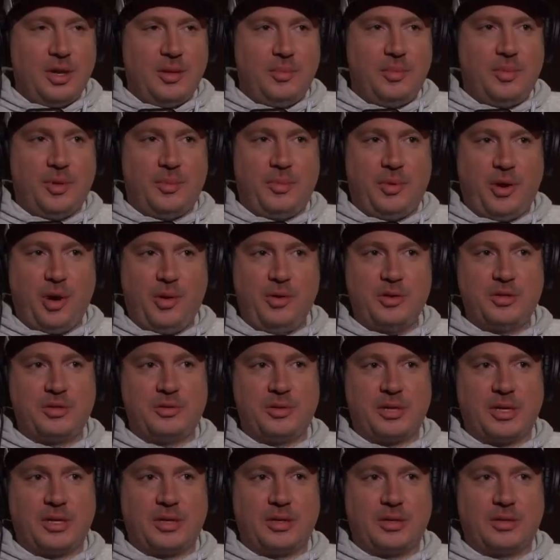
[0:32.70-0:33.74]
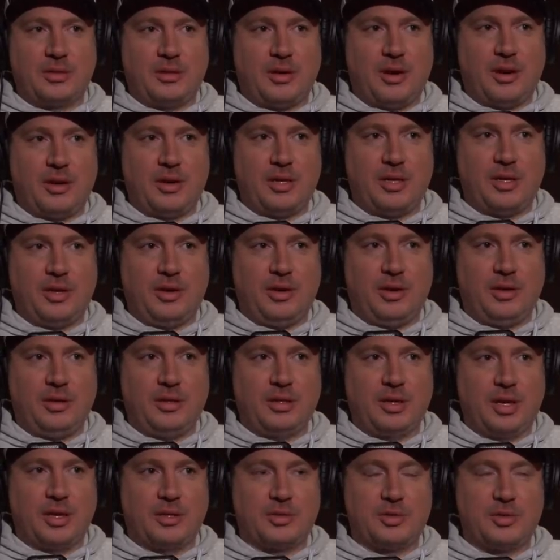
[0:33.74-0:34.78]
a, a, poetry at Carnegie
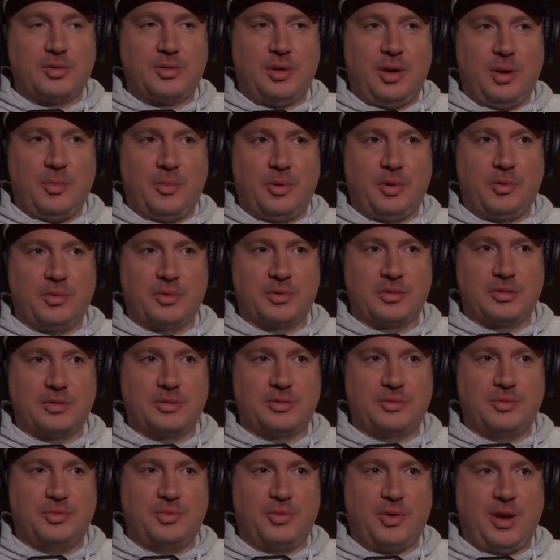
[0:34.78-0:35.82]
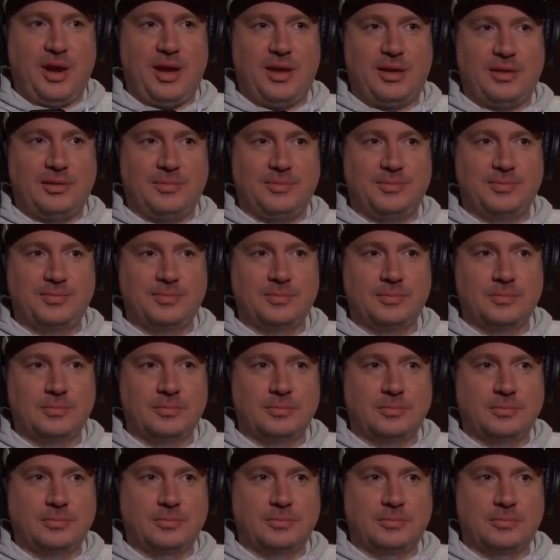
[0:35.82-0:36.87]
Hall against Trump. It was great.
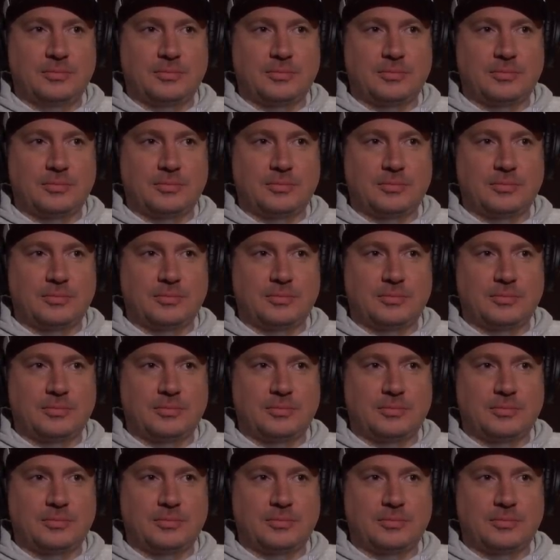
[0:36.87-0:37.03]
Yes. Mm.